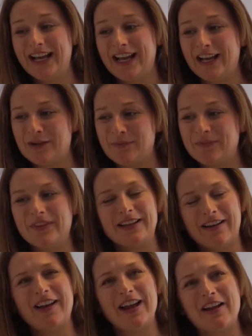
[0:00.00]

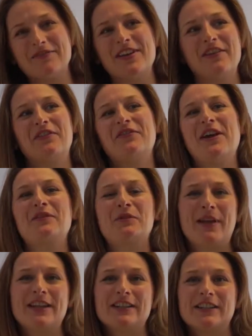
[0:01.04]
I have never found a
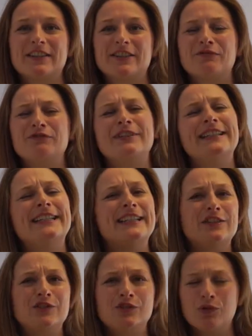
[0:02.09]
patient that's really
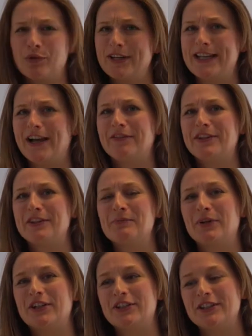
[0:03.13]
enjoyed having an
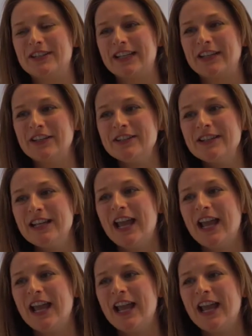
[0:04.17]
impression taken.